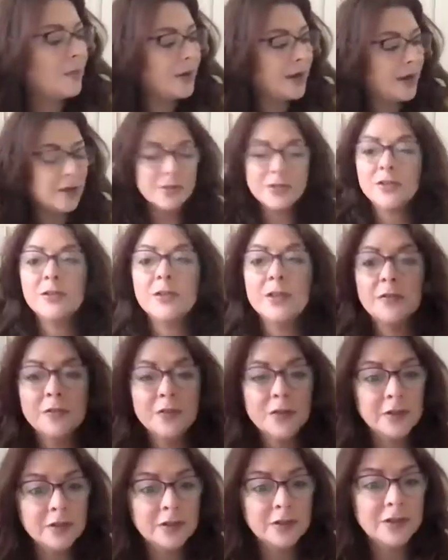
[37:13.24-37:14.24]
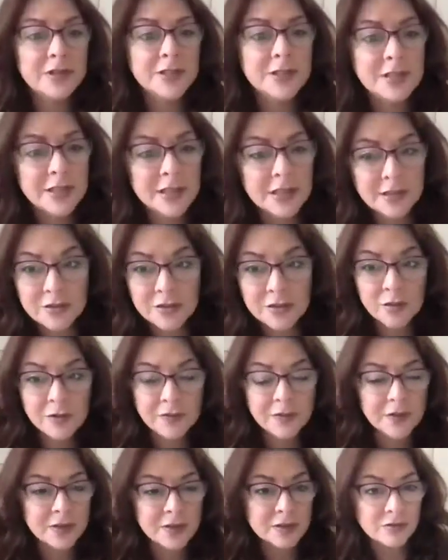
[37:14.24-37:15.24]
I also then feel good because of the
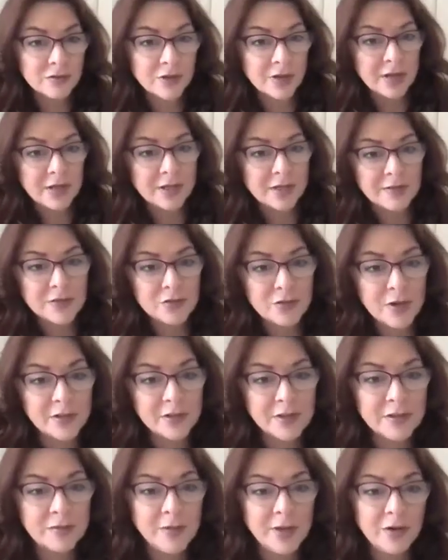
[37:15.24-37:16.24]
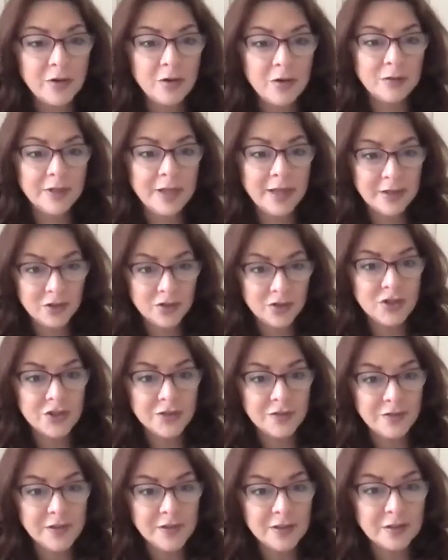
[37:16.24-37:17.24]
endorphins, right? And I've strengthened my own
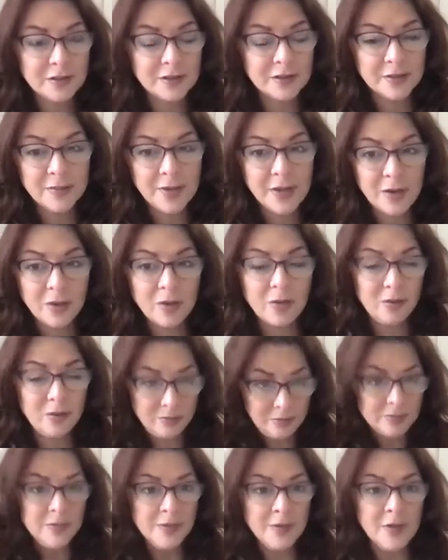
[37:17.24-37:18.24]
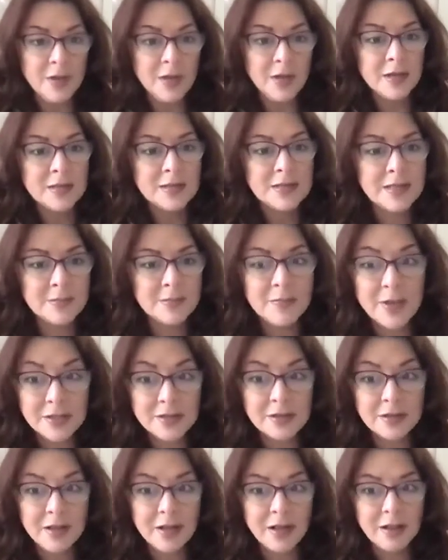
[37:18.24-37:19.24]
energy field and my own
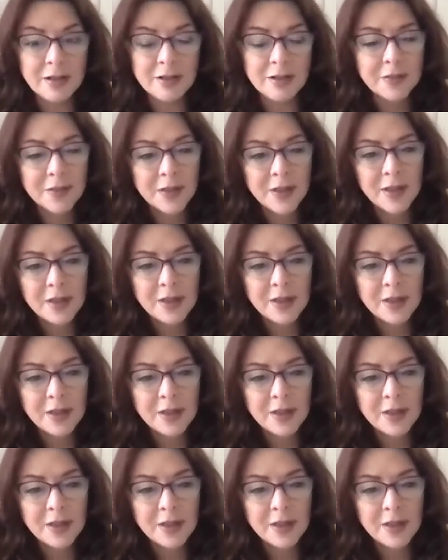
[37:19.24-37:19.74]
mental health.